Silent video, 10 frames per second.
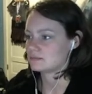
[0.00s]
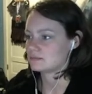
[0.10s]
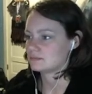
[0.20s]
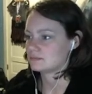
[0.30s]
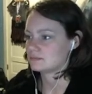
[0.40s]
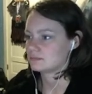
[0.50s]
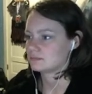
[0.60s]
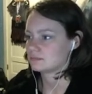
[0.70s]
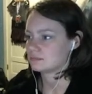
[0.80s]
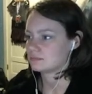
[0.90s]

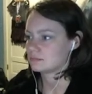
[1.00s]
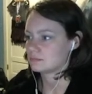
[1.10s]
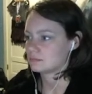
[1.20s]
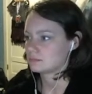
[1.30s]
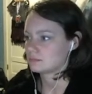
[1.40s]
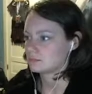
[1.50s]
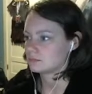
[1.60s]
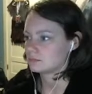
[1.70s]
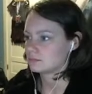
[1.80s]
[no speech]